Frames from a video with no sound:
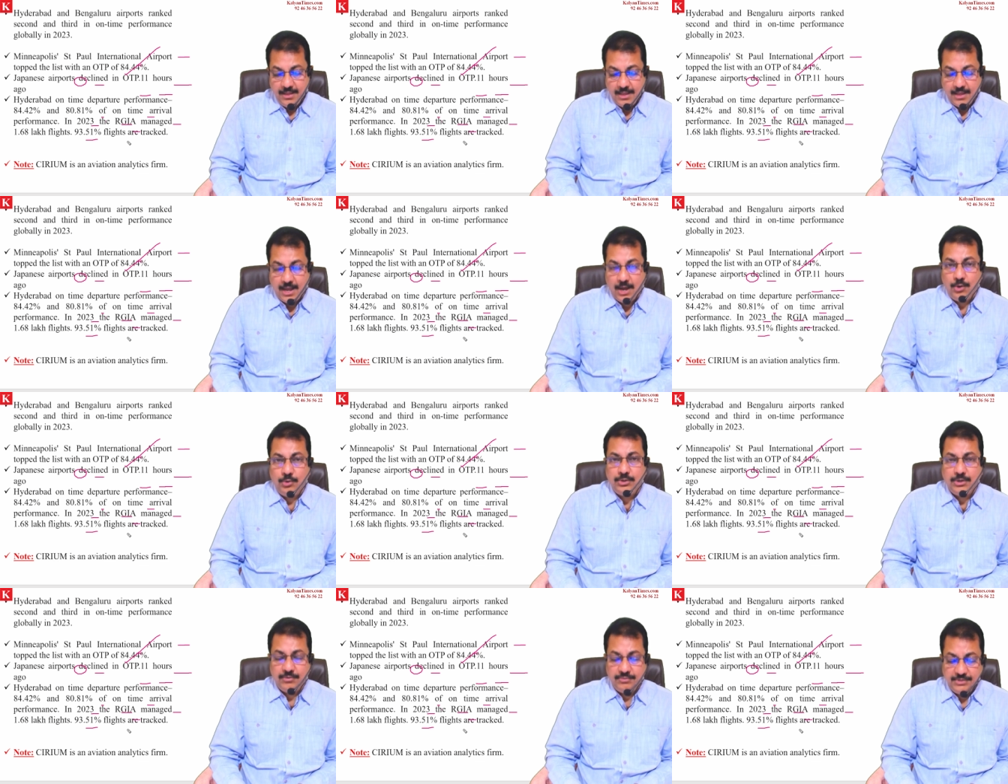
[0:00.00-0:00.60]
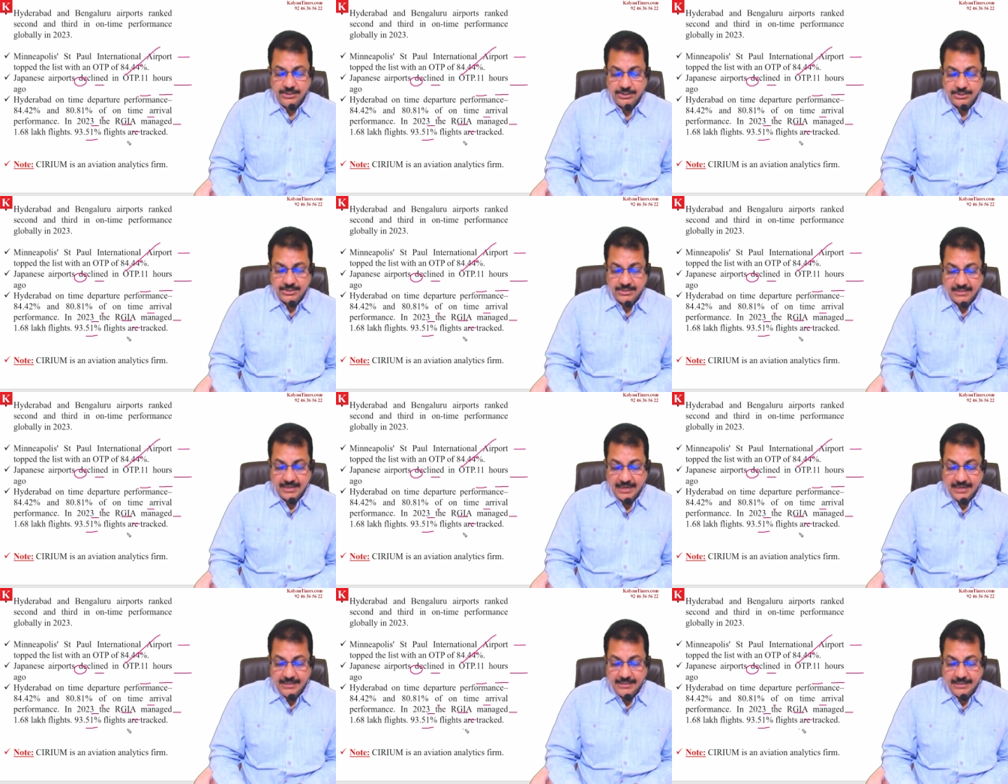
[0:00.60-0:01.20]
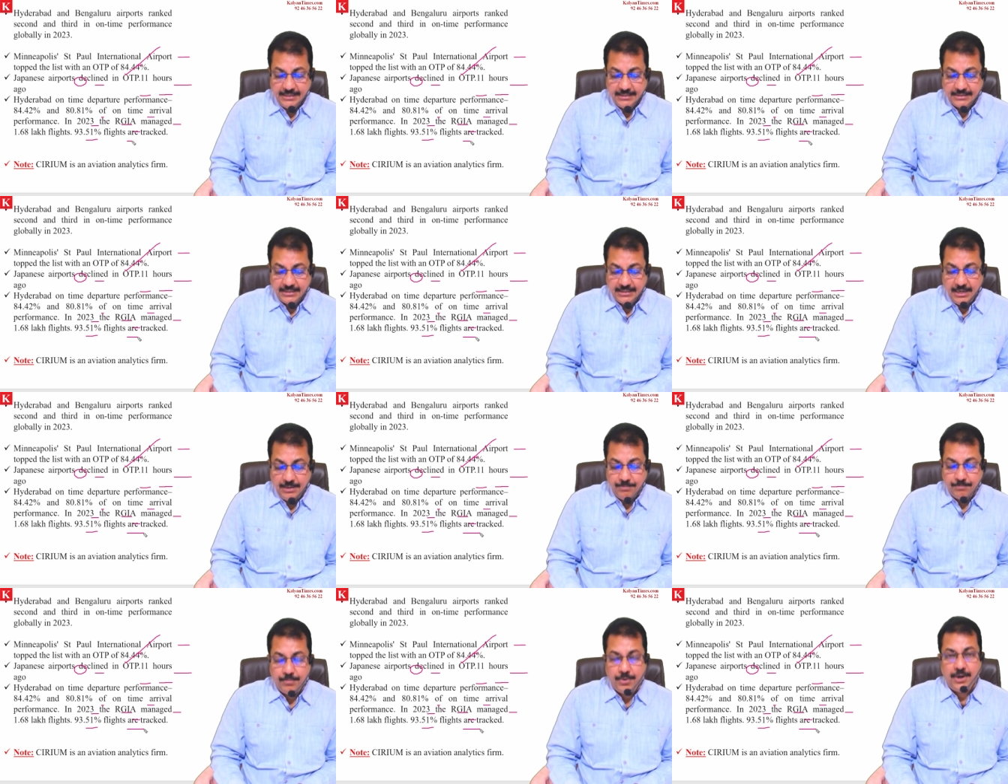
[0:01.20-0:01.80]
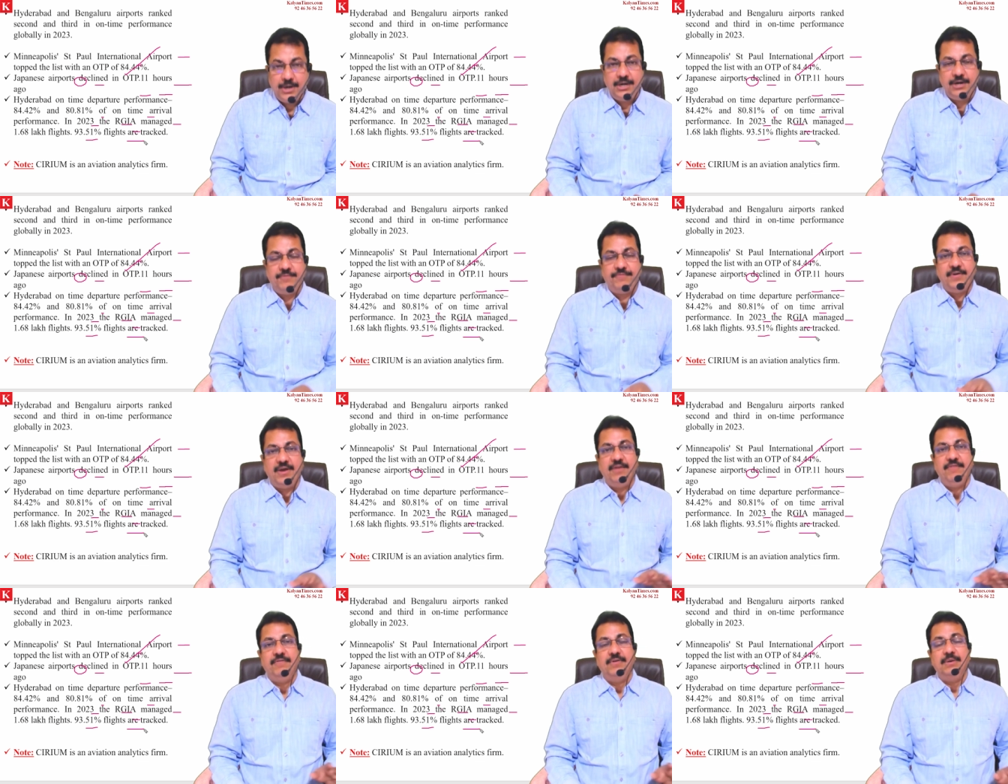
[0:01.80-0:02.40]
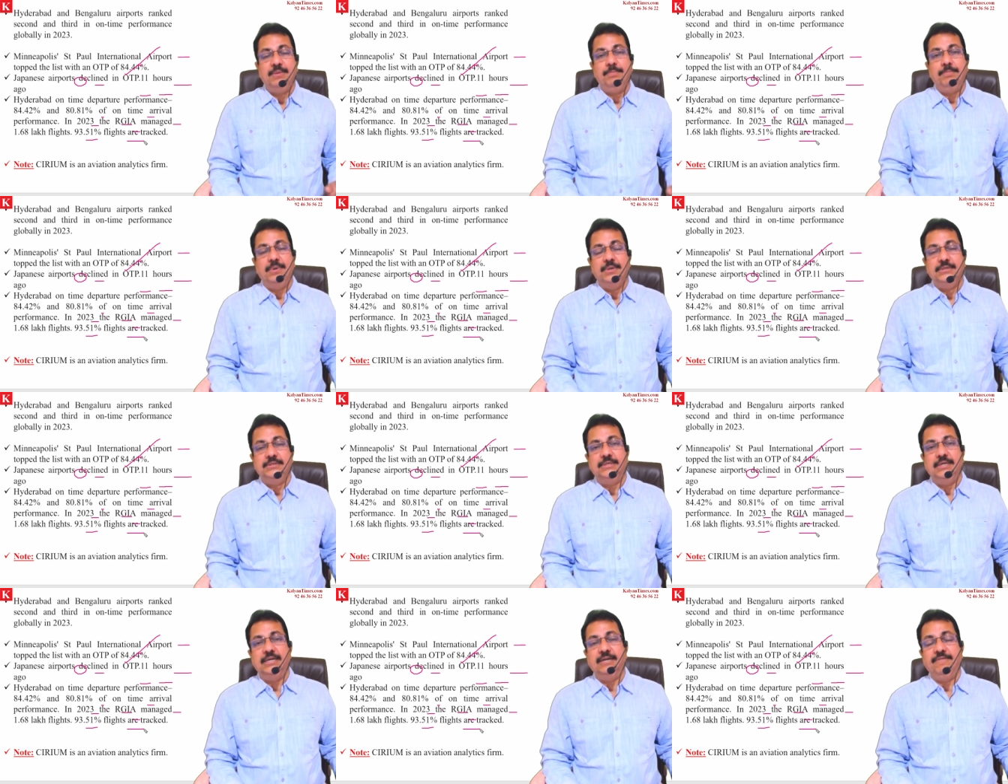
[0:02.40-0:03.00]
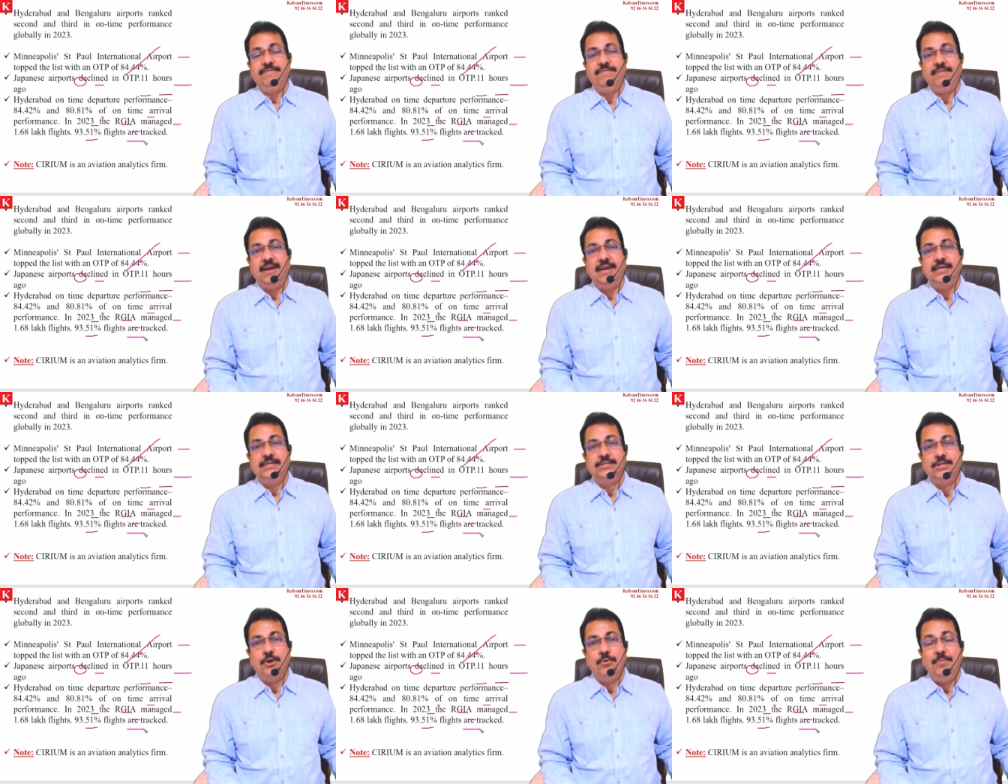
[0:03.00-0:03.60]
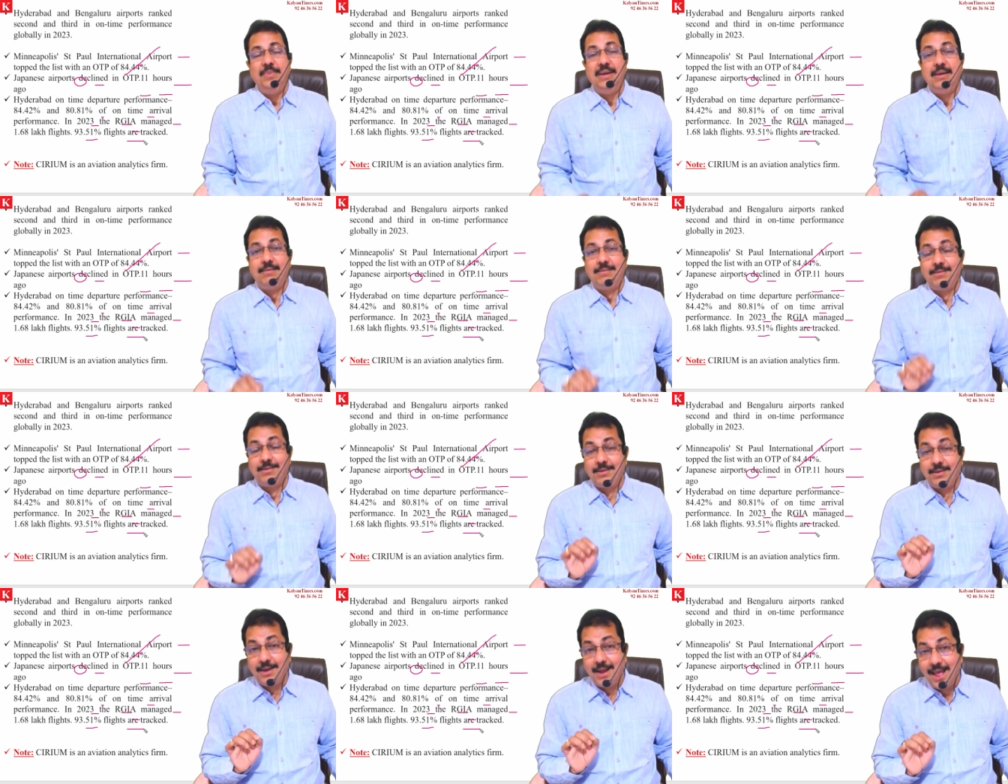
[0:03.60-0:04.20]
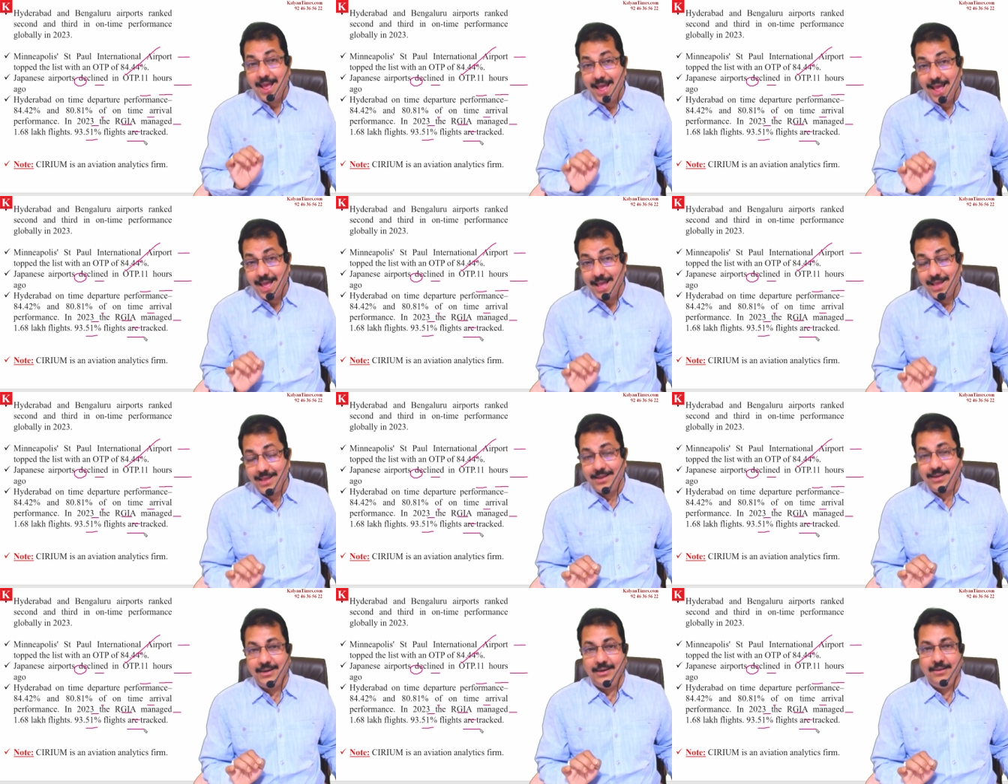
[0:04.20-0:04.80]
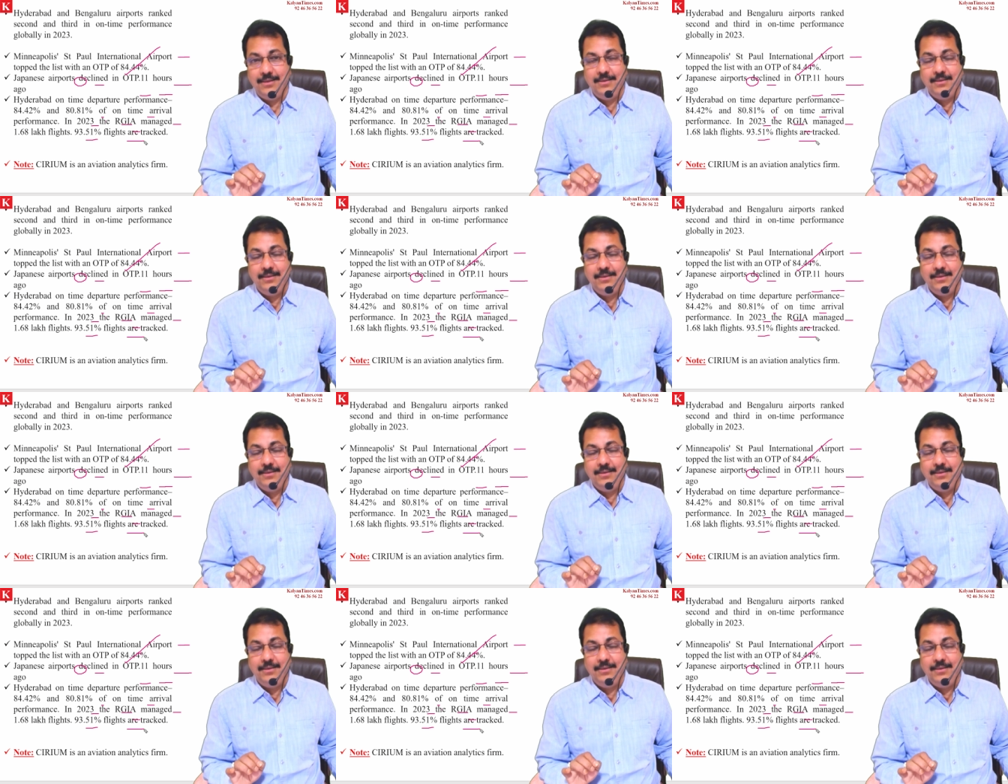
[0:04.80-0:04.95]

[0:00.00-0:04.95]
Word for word: out of this 93.51% flights have been tracked